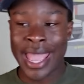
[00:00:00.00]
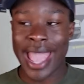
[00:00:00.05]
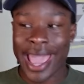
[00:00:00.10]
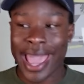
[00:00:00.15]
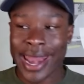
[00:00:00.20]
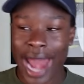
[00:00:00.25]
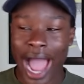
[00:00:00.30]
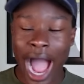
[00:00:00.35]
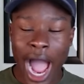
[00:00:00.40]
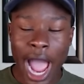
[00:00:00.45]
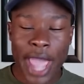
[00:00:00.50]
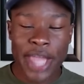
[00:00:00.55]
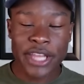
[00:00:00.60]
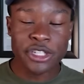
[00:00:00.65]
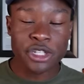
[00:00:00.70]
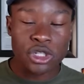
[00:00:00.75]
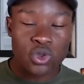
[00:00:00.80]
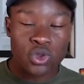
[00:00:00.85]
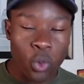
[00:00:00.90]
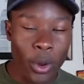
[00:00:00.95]
And I
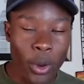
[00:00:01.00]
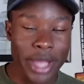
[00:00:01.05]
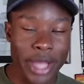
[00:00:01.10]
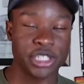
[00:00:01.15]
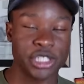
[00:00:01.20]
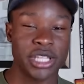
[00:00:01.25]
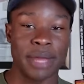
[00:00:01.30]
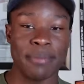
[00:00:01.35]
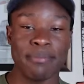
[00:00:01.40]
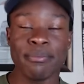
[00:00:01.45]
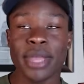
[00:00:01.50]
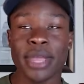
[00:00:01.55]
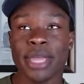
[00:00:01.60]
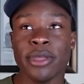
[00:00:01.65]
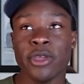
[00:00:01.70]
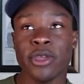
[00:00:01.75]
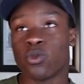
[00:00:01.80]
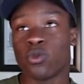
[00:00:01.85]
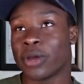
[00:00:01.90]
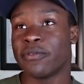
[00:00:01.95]
just wish that
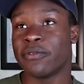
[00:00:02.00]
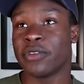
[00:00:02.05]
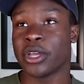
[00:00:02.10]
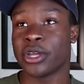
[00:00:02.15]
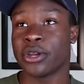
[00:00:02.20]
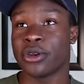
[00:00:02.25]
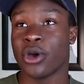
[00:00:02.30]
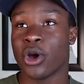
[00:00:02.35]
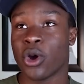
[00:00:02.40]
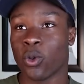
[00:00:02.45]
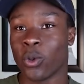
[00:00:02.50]
maybe Rivian